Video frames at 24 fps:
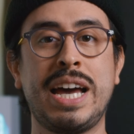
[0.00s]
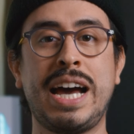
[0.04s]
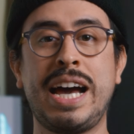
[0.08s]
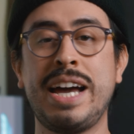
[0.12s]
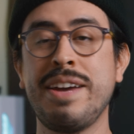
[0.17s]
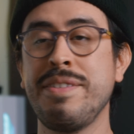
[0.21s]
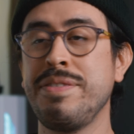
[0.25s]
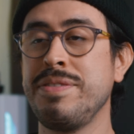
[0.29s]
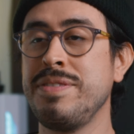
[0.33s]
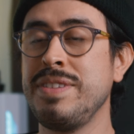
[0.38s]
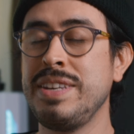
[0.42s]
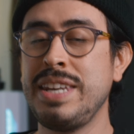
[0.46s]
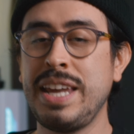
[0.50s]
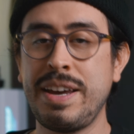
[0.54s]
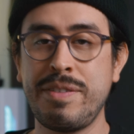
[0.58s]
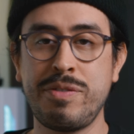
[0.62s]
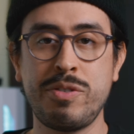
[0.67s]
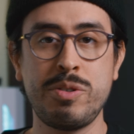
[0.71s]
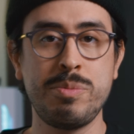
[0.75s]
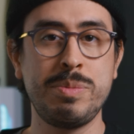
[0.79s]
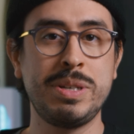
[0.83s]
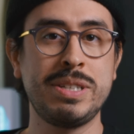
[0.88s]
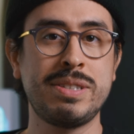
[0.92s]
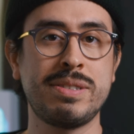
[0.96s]
I've
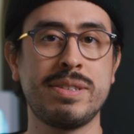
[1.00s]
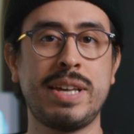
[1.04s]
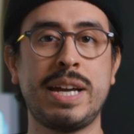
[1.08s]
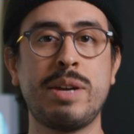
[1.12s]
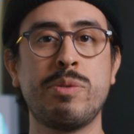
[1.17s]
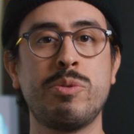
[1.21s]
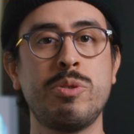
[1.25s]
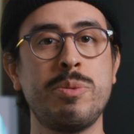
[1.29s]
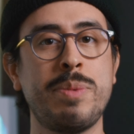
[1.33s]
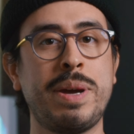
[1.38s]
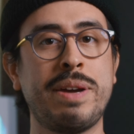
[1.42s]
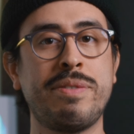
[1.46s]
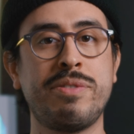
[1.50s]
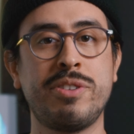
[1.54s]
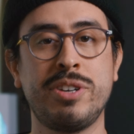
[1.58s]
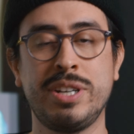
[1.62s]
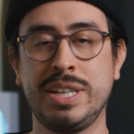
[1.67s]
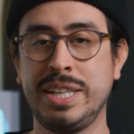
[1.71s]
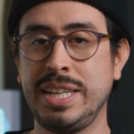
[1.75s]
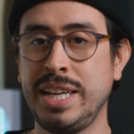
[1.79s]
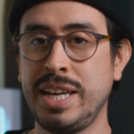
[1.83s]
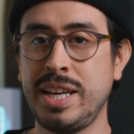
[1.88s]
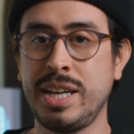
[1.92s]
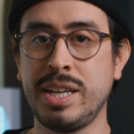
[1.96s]
never missed Lightroom ever
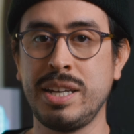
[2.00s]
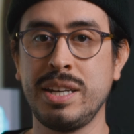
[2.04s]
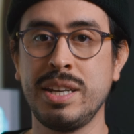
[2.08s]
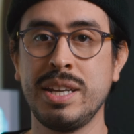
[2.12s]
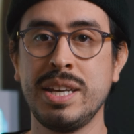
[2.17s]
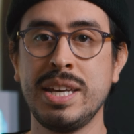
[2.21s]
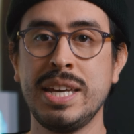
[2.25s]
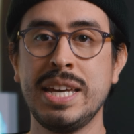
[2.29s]
again.